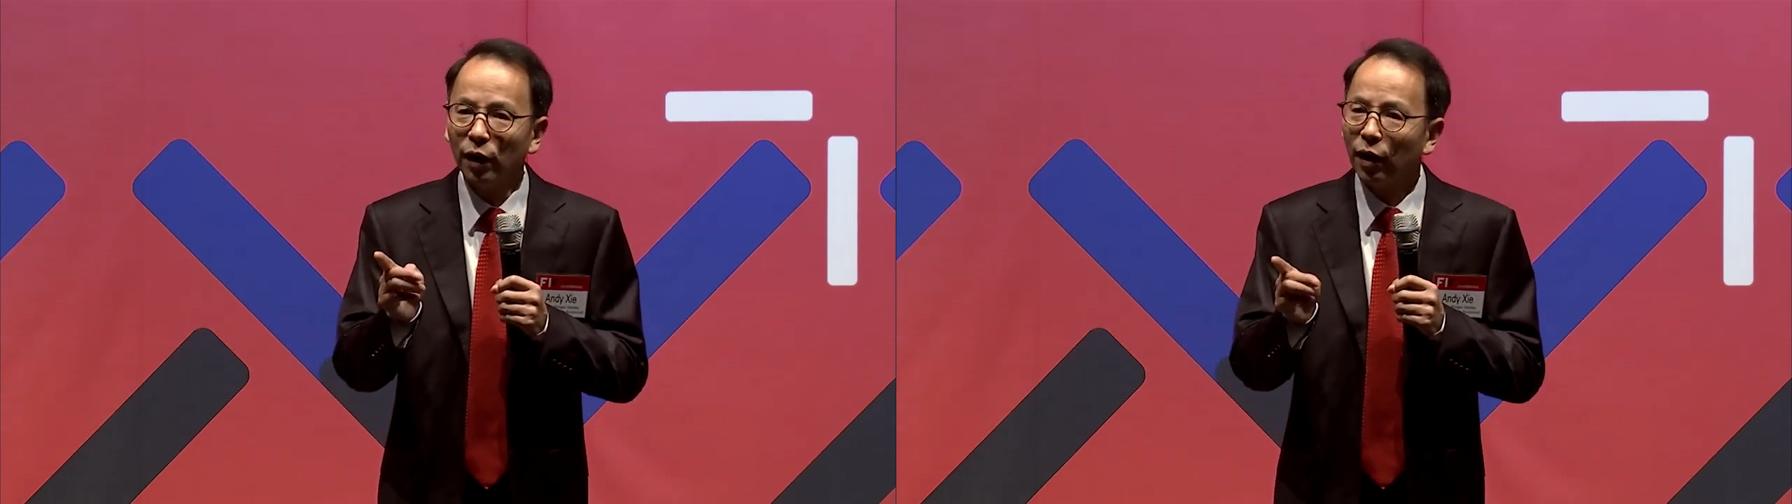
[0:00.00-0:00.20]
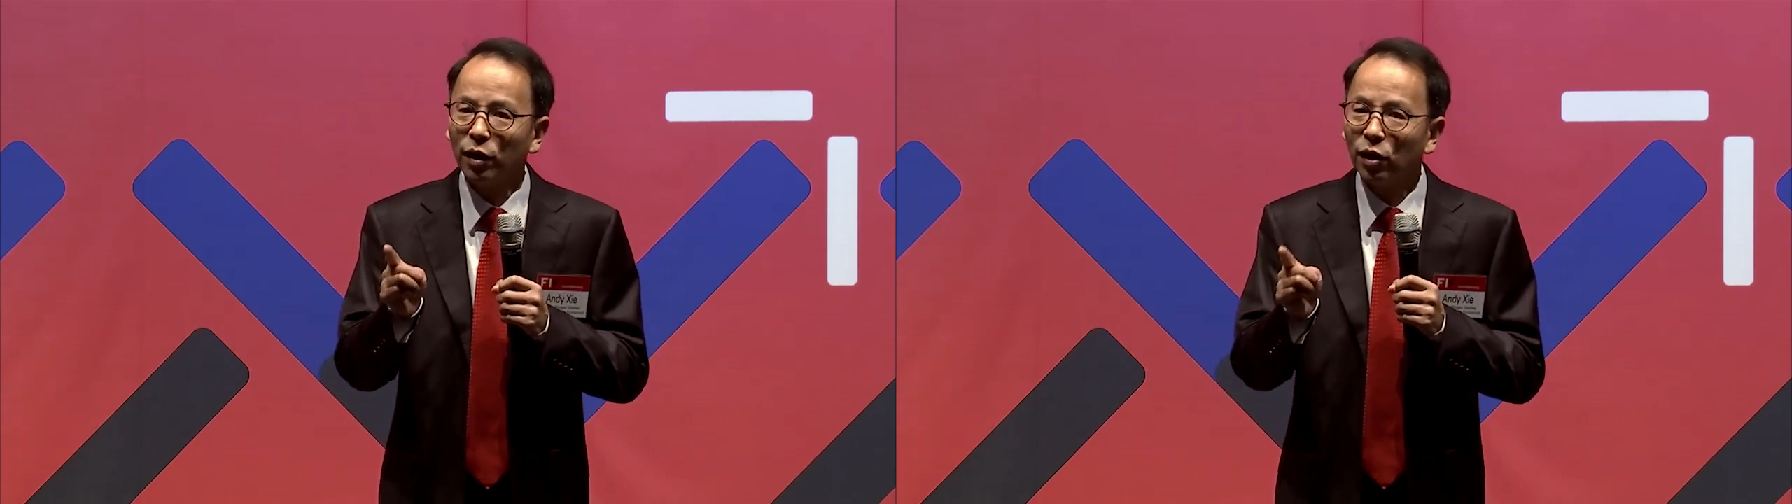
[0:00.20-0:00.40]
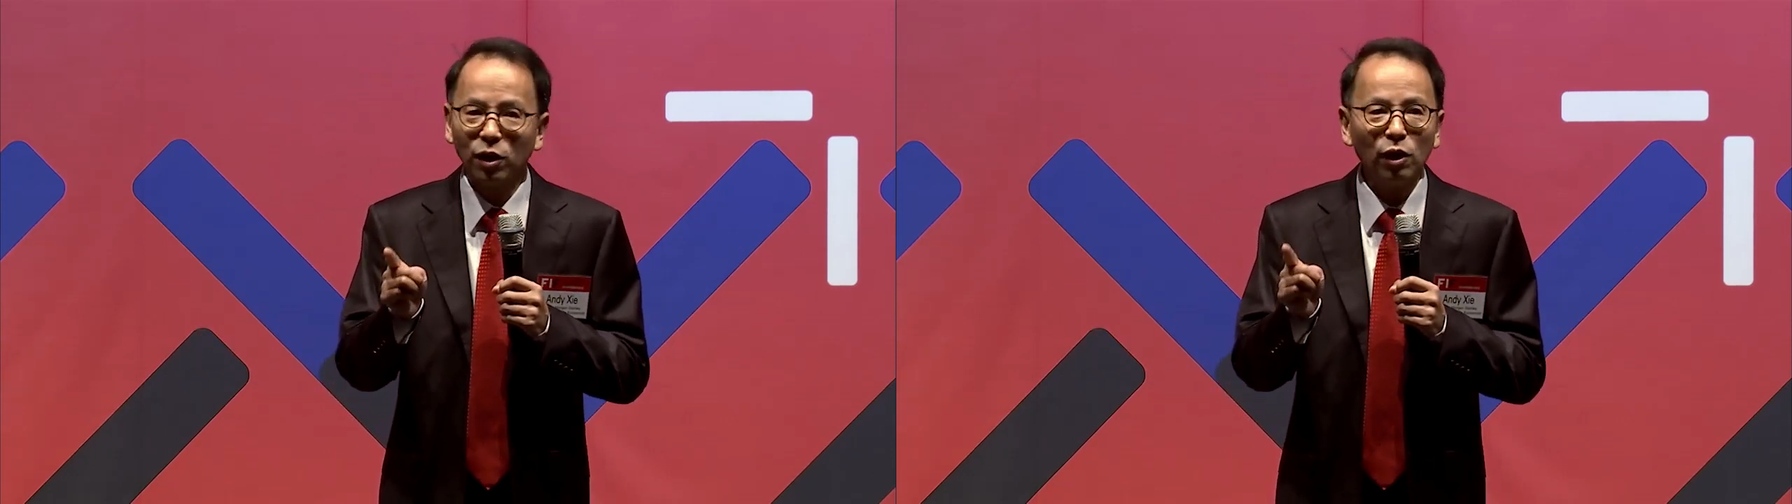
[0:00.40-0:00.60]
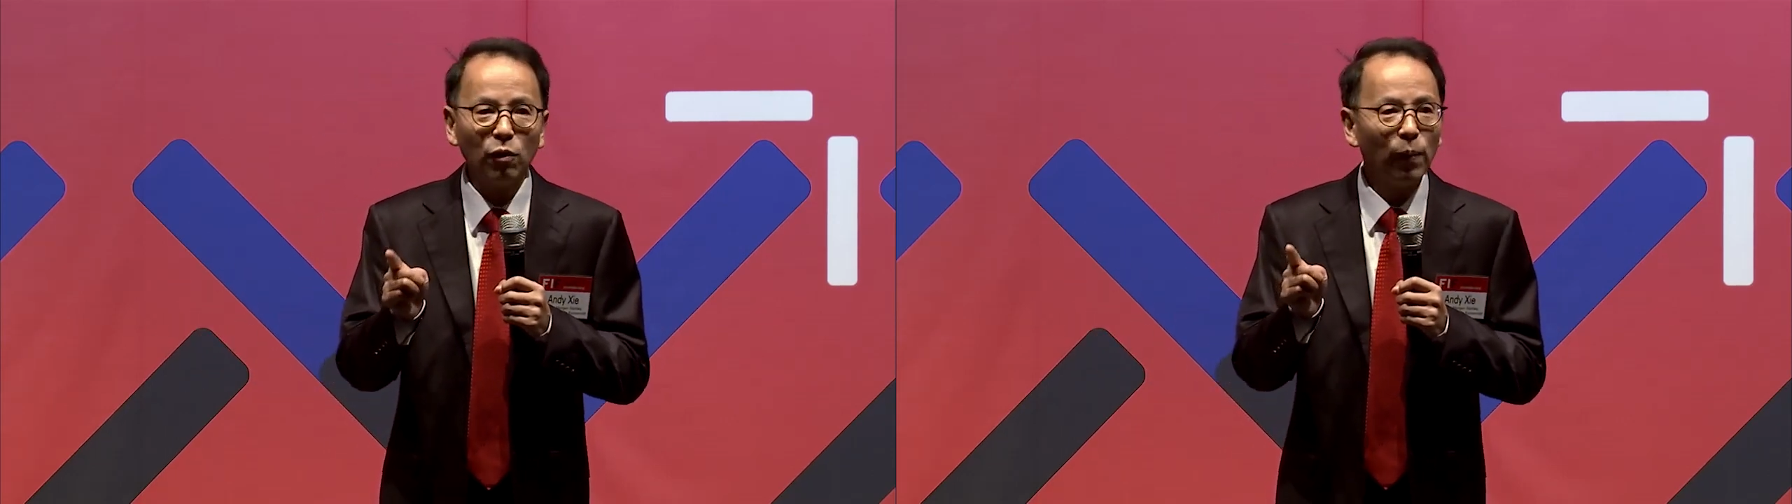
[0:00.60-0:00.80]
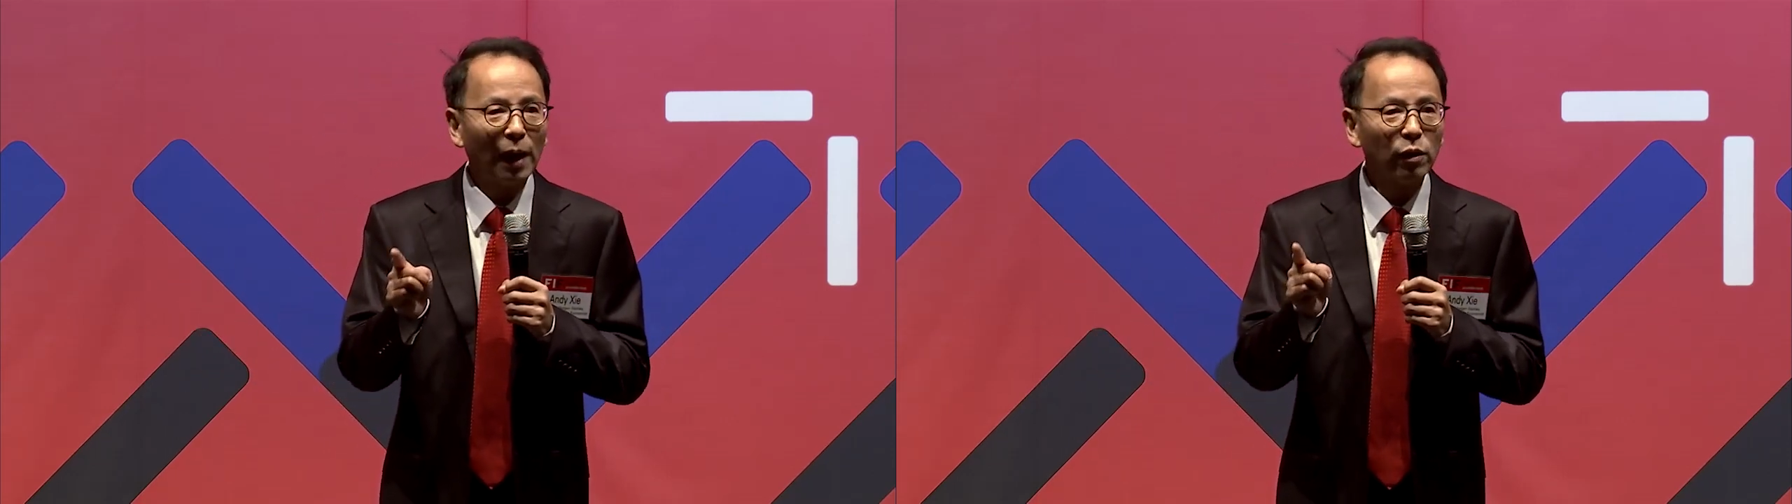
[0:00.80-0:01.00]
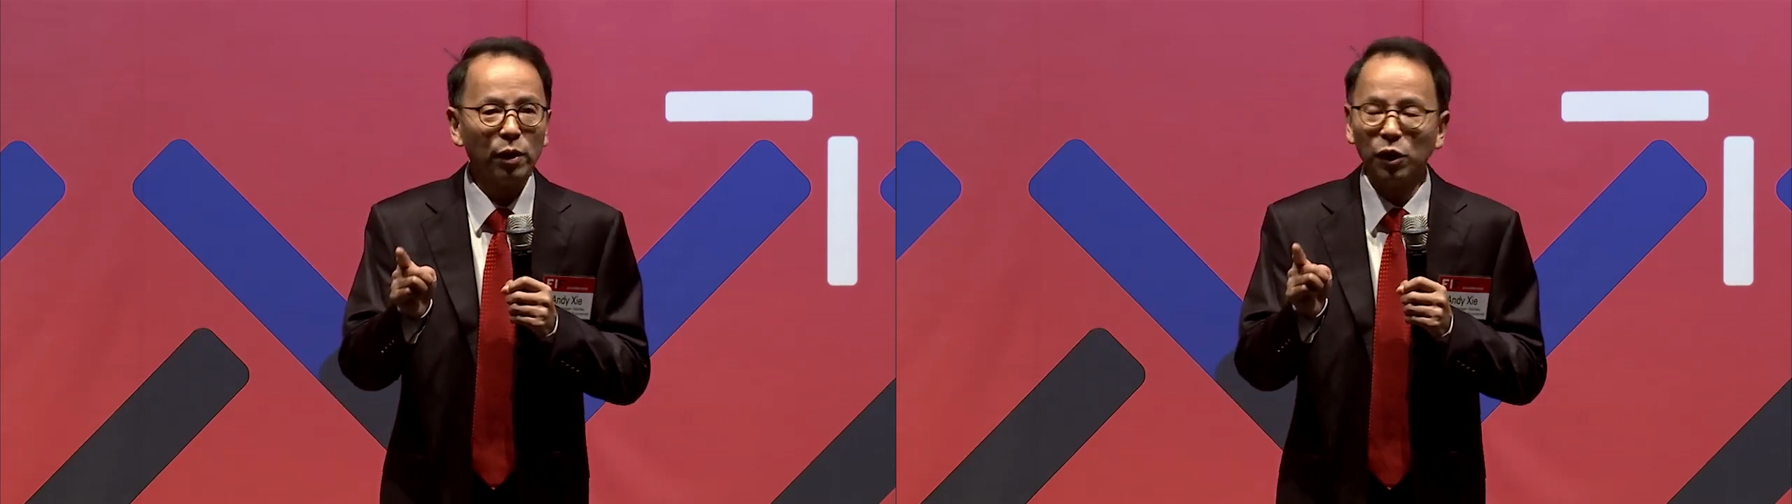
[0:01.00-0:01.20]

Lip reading: is still about the